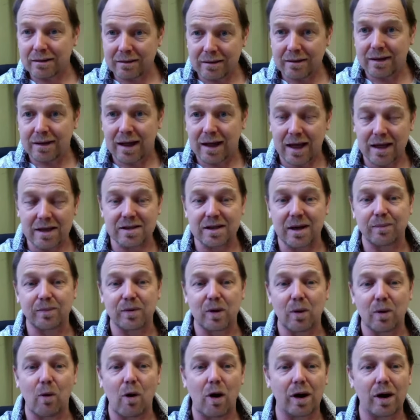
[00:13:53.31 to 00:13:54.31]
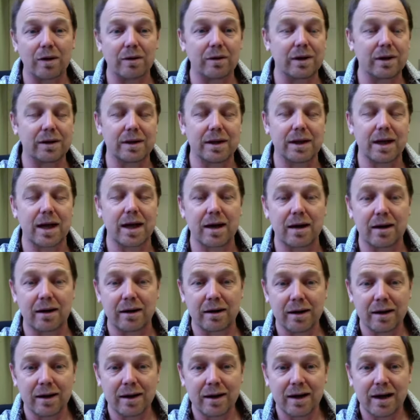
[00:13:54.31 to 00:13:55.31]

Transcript: heats up the water and the air.